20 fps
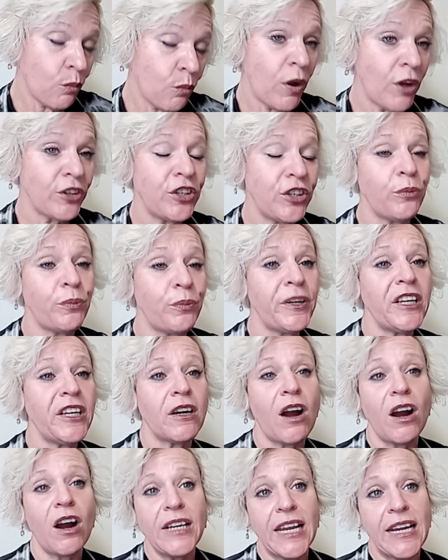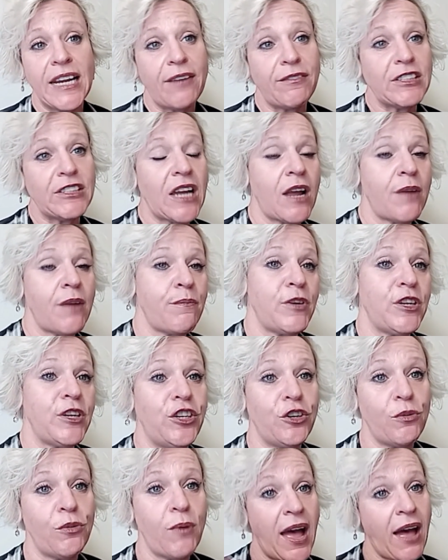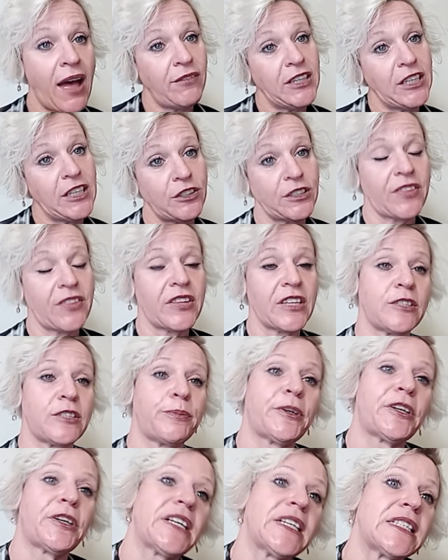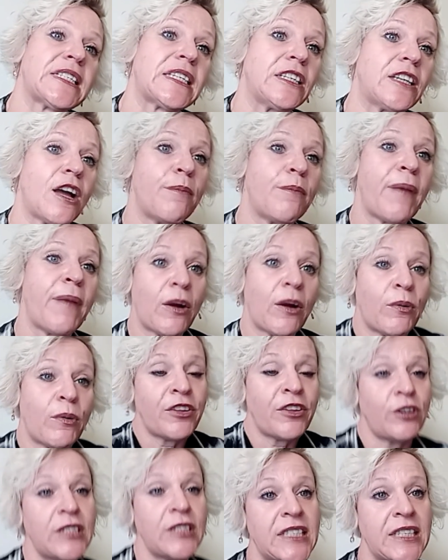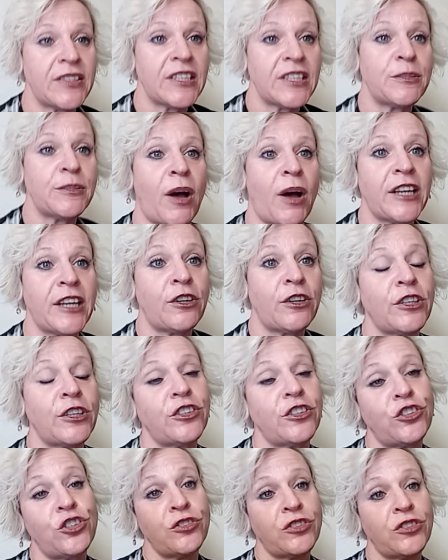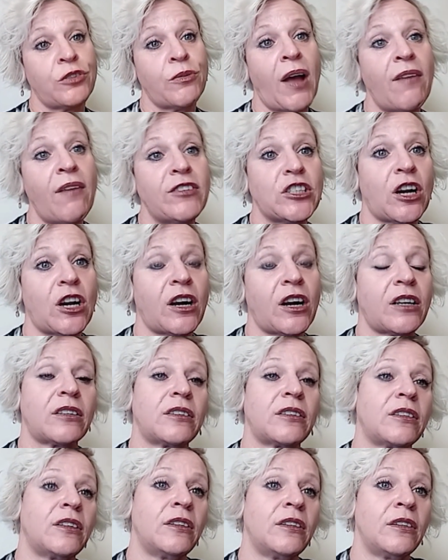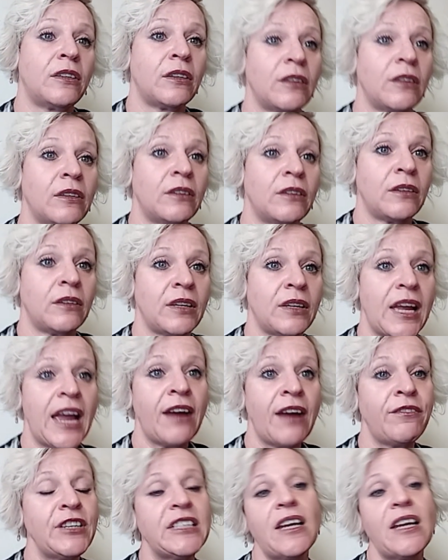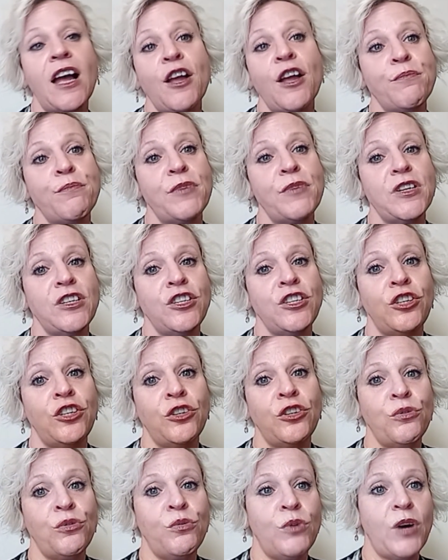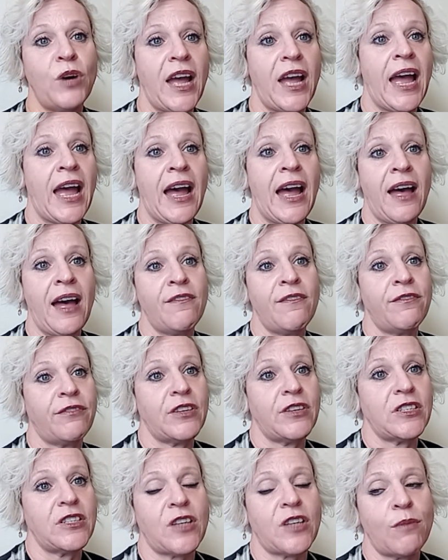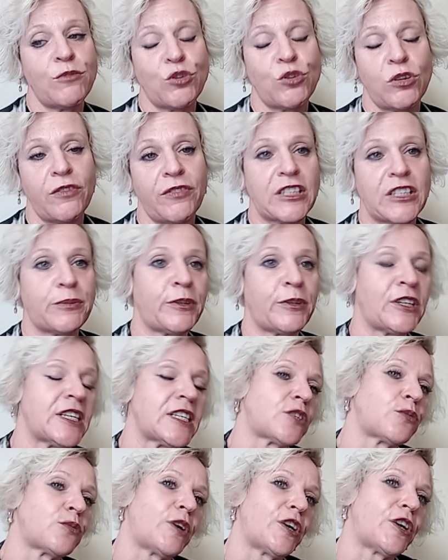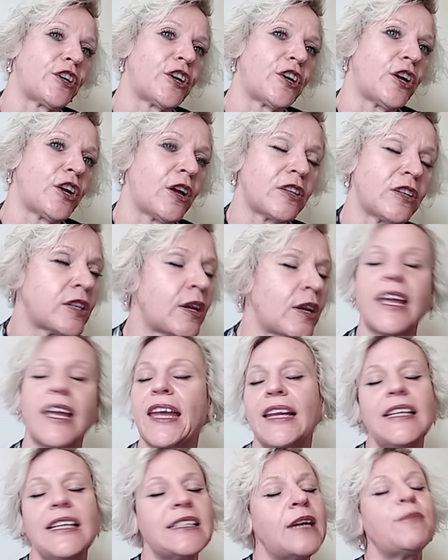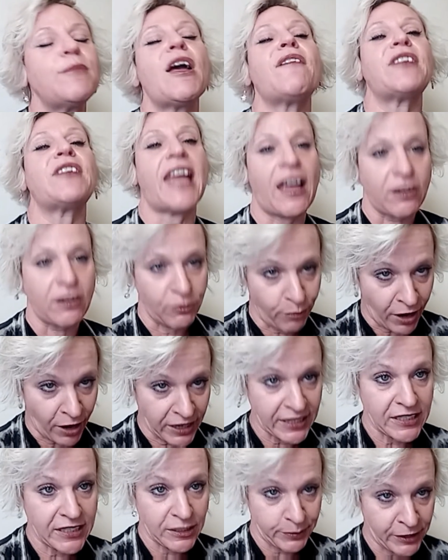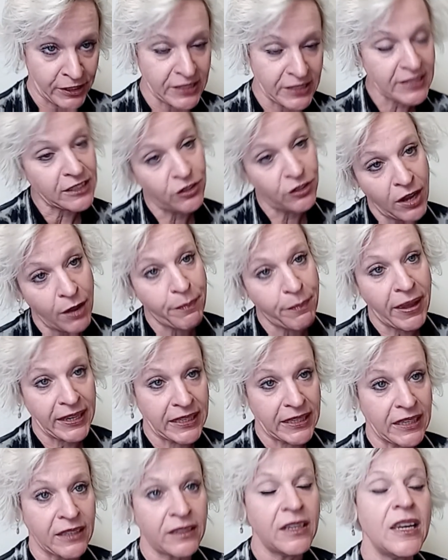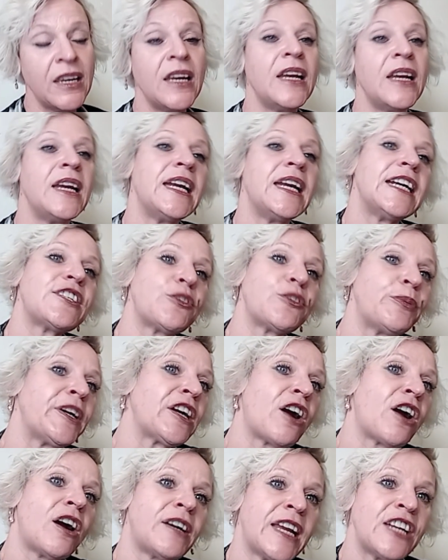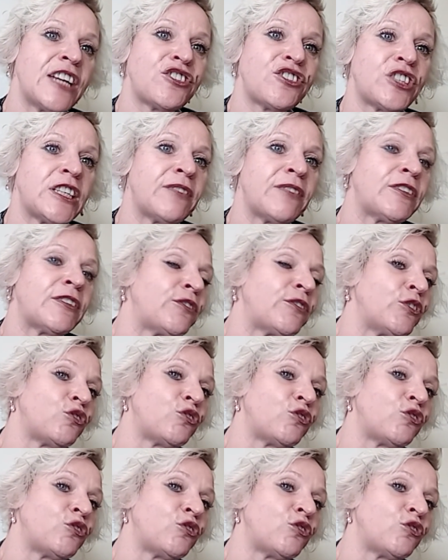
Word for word: Well, you reincarnate every time you have a near-death experience and you come back, whether it's in this body or you choose a new avatar. Every time you have some sort of experience where anytime you have an out of body experience and you come back in, it's a reincarnation, even if